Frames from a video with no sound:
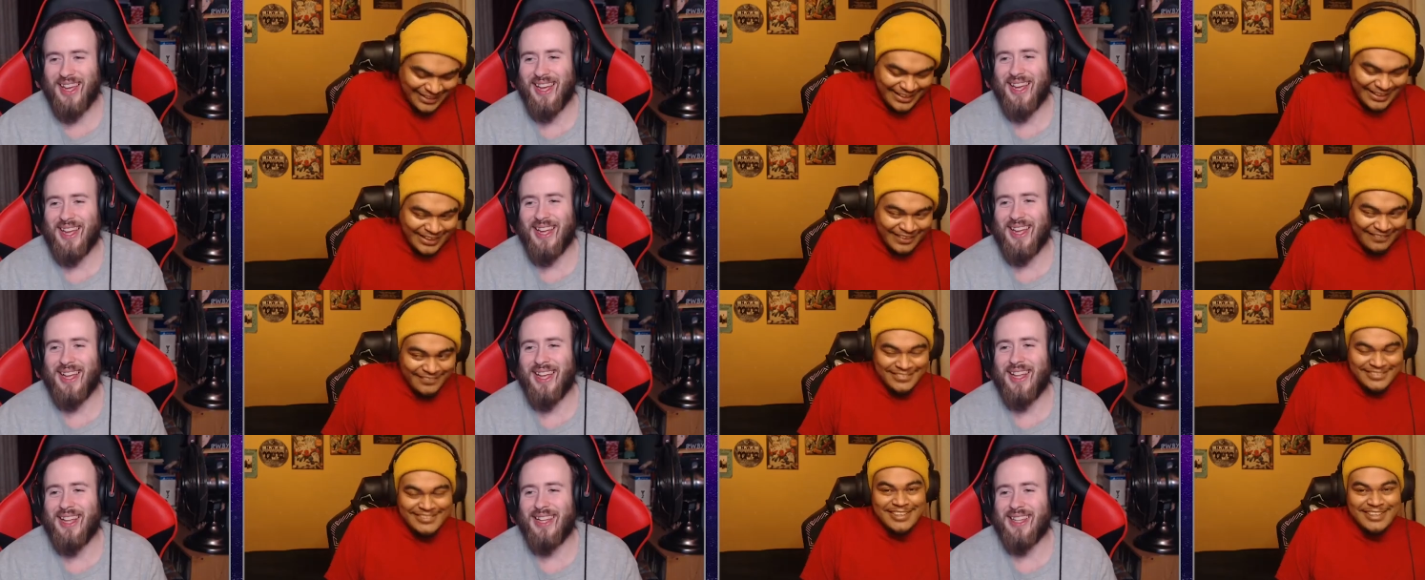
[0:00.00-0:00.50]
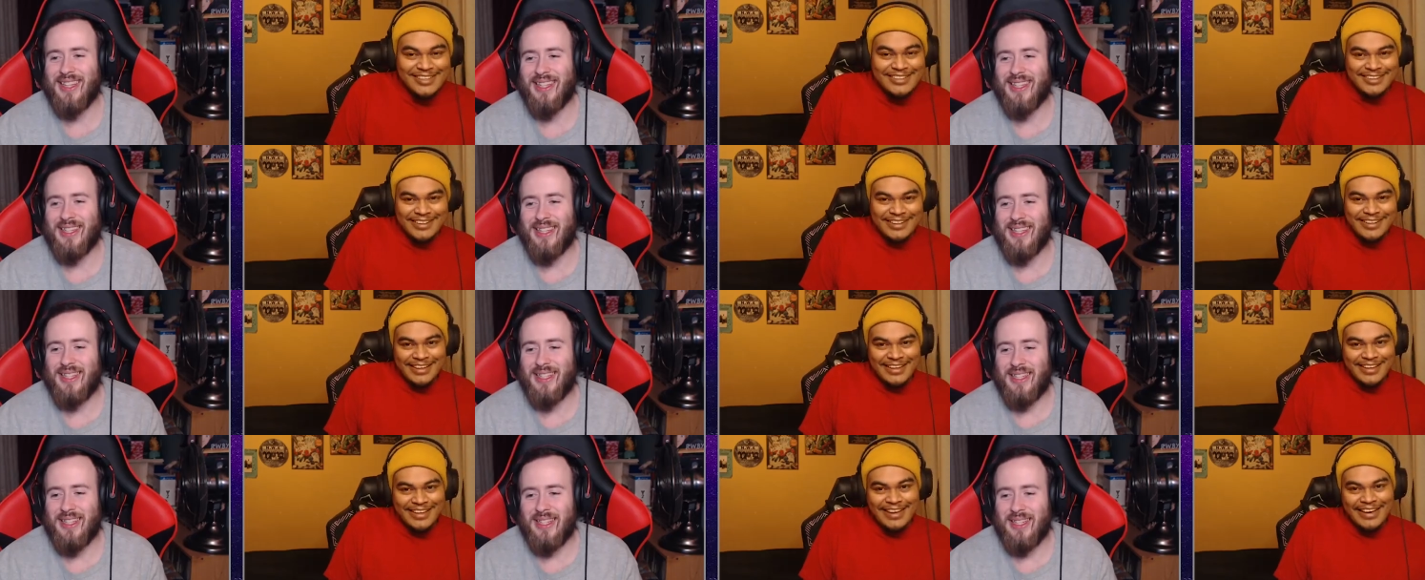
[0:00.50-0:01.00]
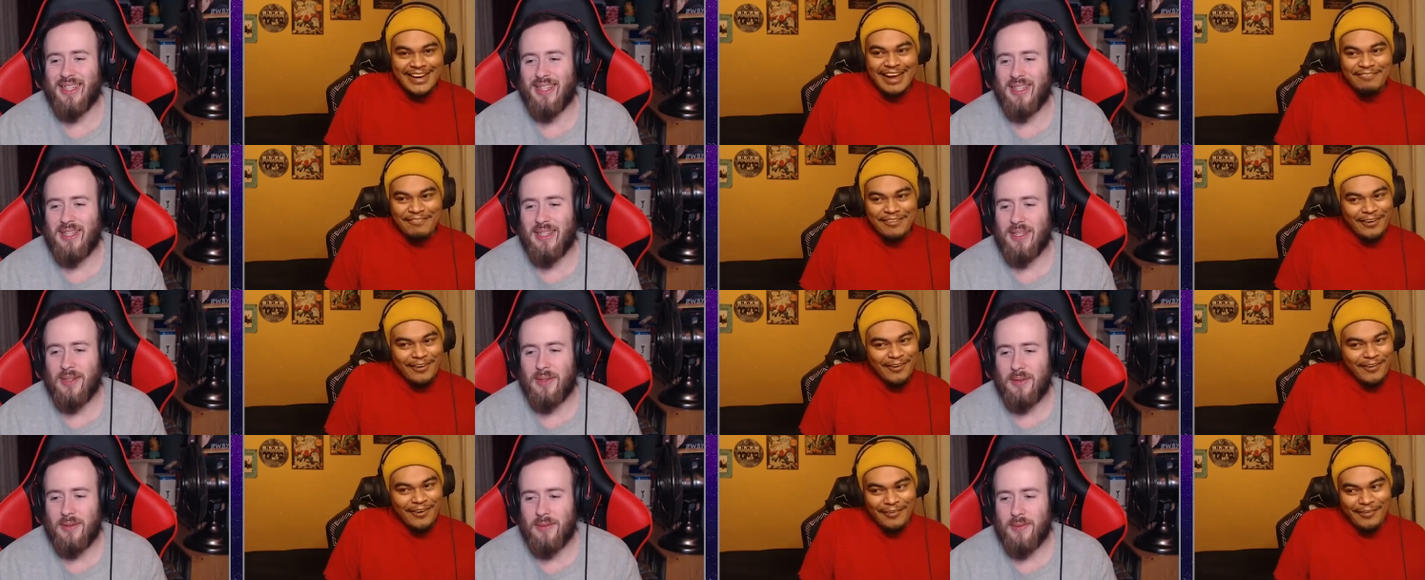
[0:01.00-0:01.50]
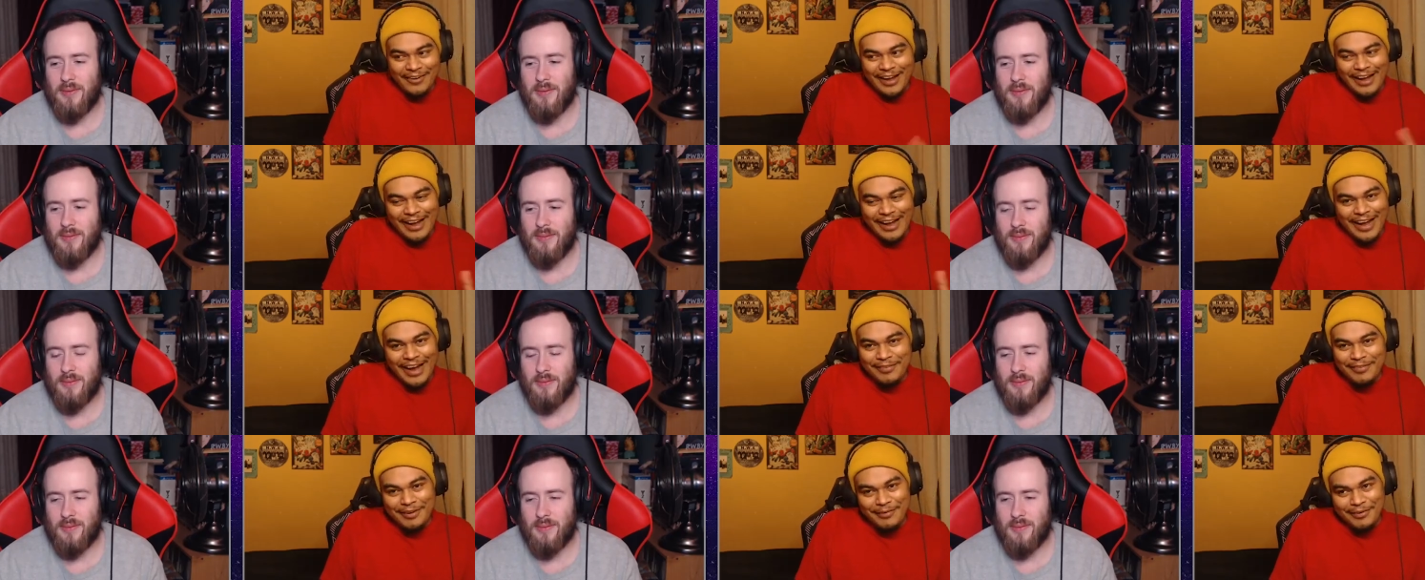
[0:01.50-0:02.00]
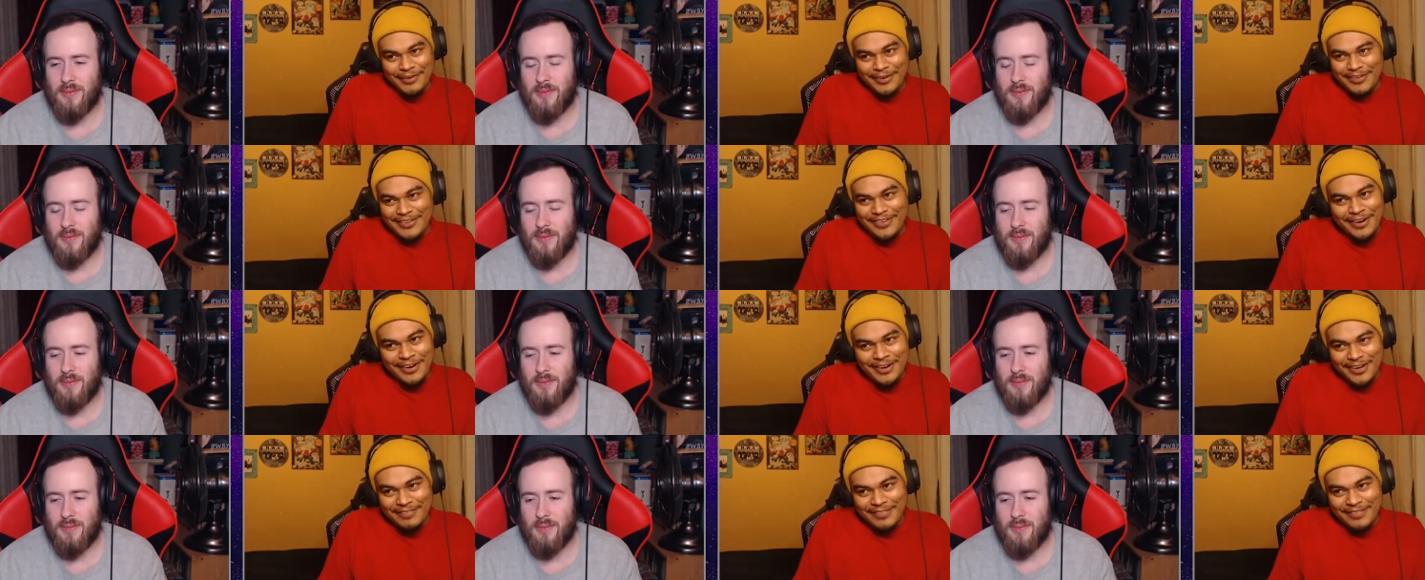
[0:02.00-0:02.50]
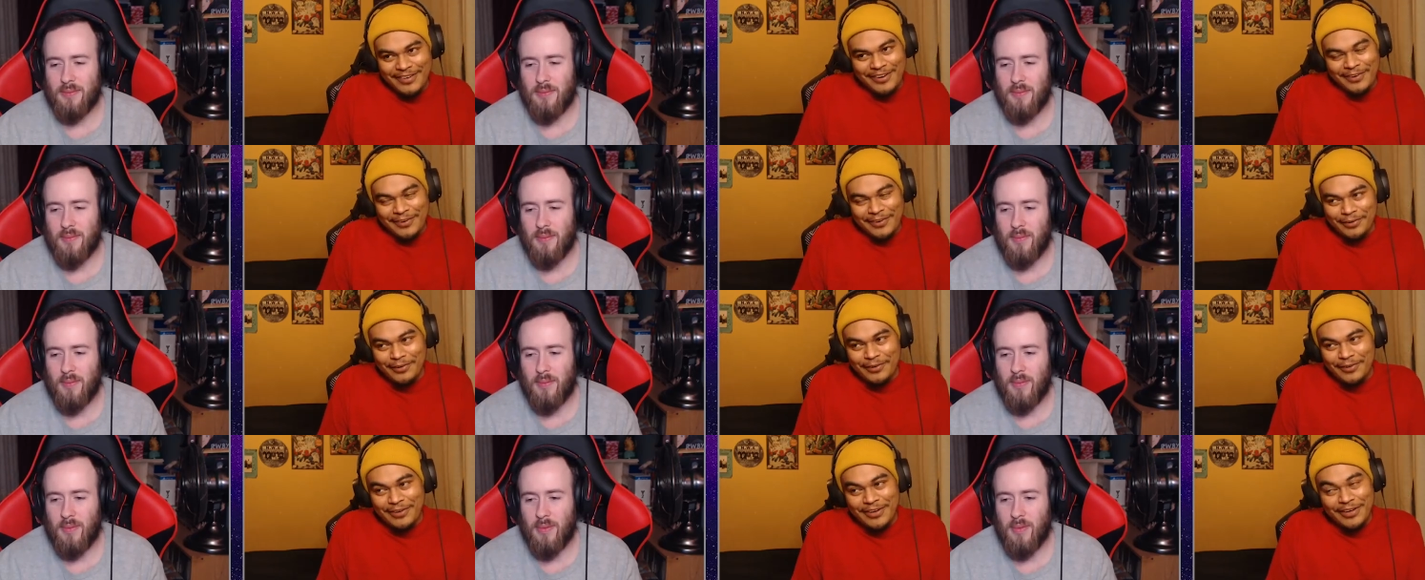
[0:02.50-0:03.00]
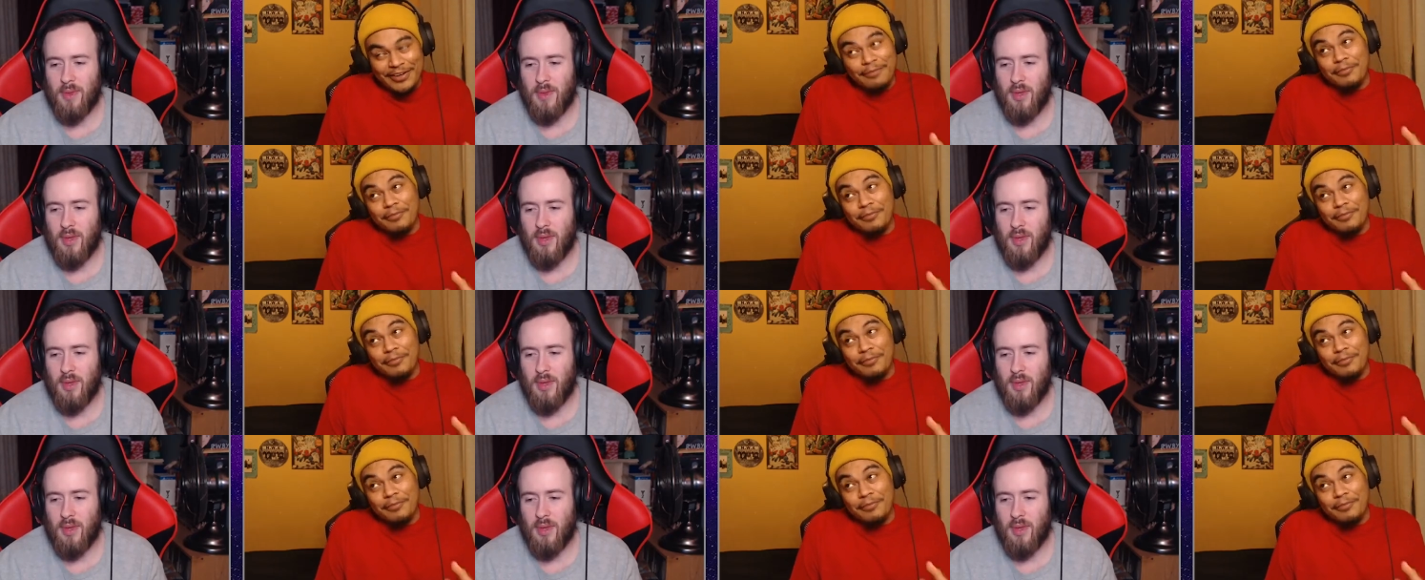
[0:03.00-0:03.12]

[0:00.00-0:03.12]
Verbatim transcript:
Speaker 1: with Destiny Land after all that hype that we were talking about earlier in the